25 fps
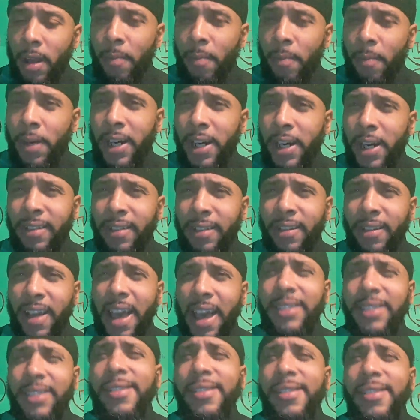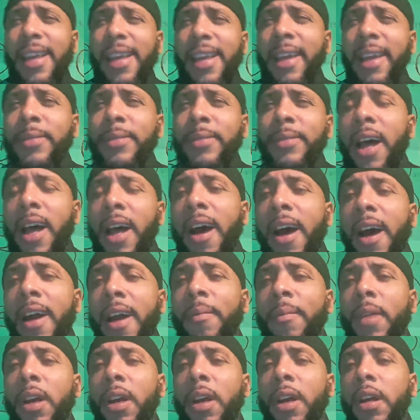But at the same
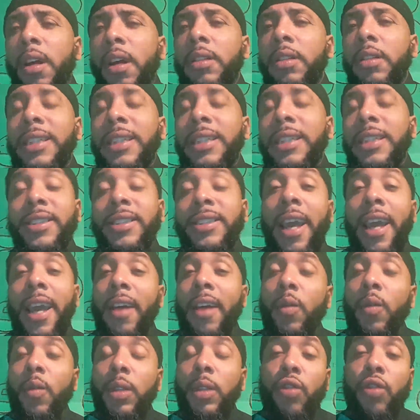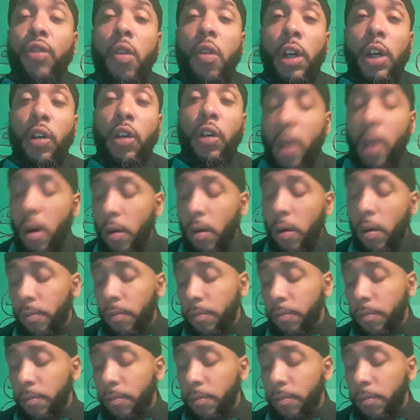time, this channel is gonna grow.